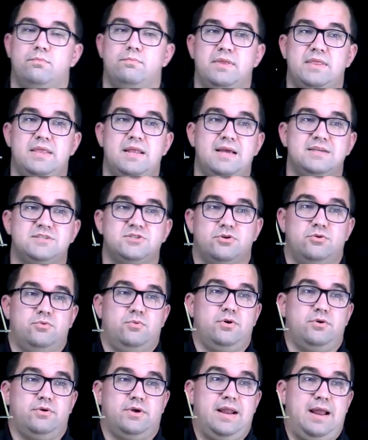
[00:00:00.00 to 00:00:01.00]
but then I started
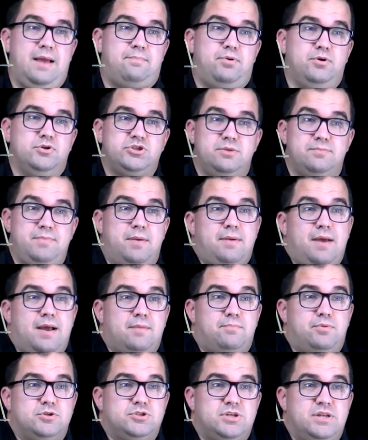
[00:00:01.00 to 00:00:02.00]
wondering, can I push it? Maybe I
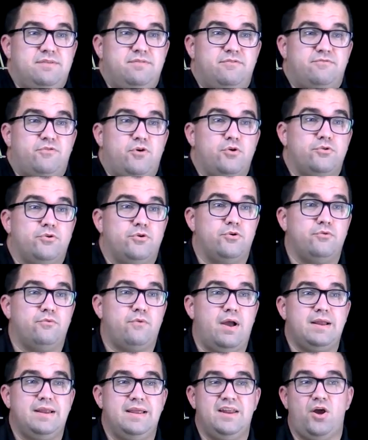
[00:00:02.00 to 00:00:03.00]
can push it even further,
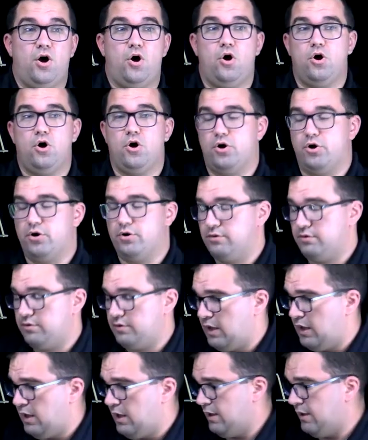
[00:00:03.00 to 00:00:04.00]
right? In R,
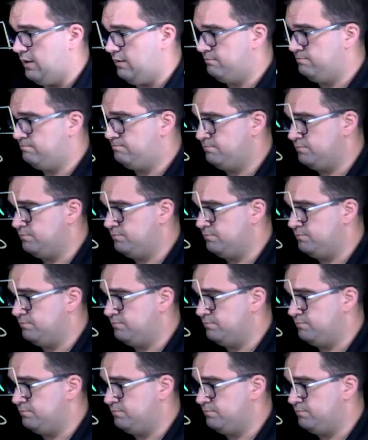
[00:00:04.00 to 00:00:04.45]
uh,